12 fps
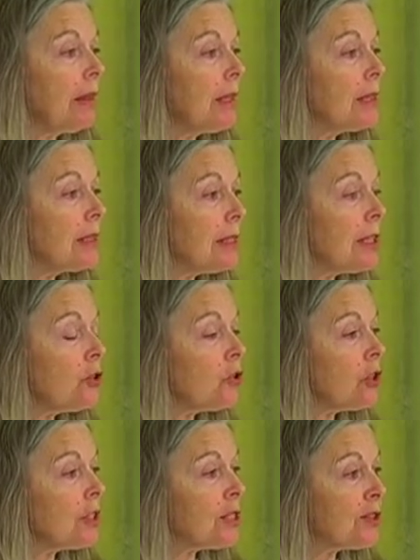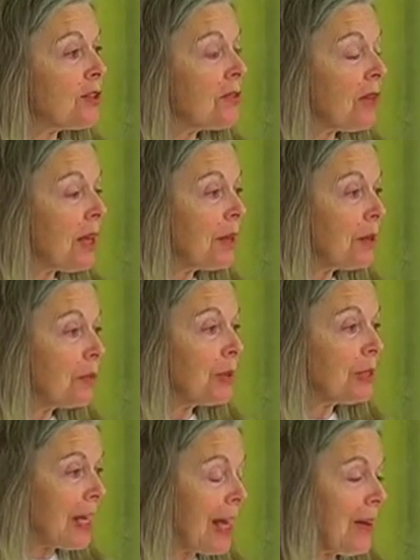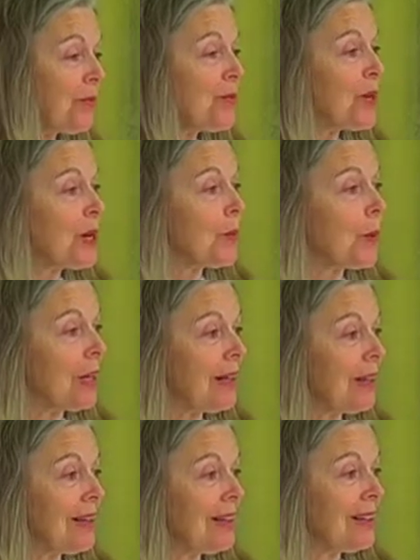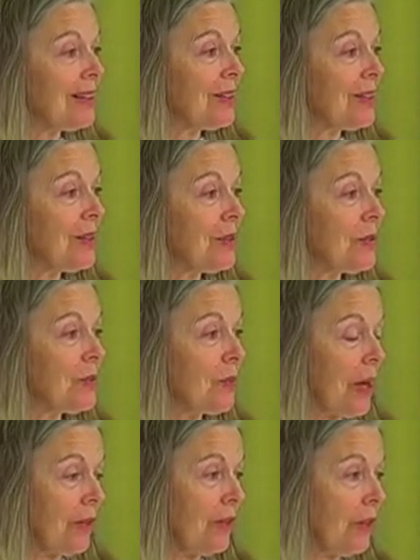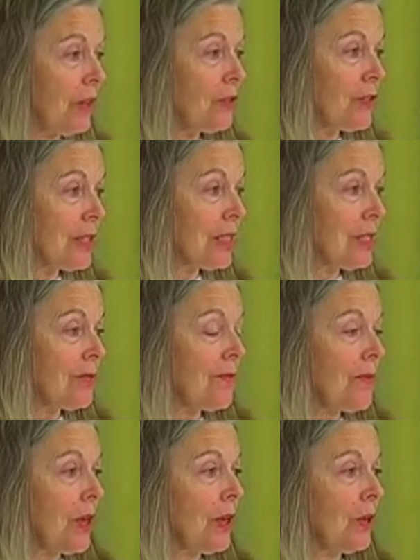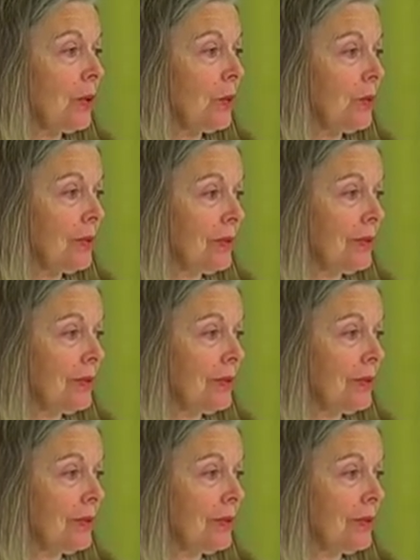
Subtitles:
these teachings are available to everyone rather than just a few.